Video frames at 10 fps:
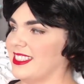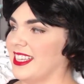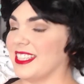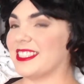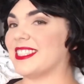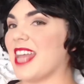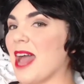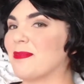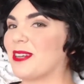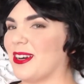"Snap!"
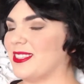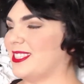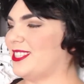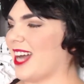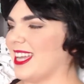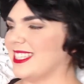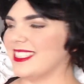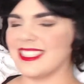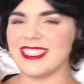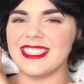called the giants.
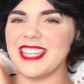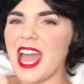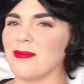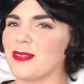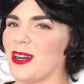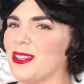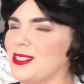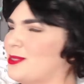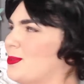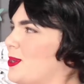"Snap!" called the
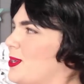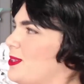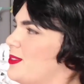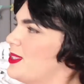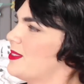dwarves.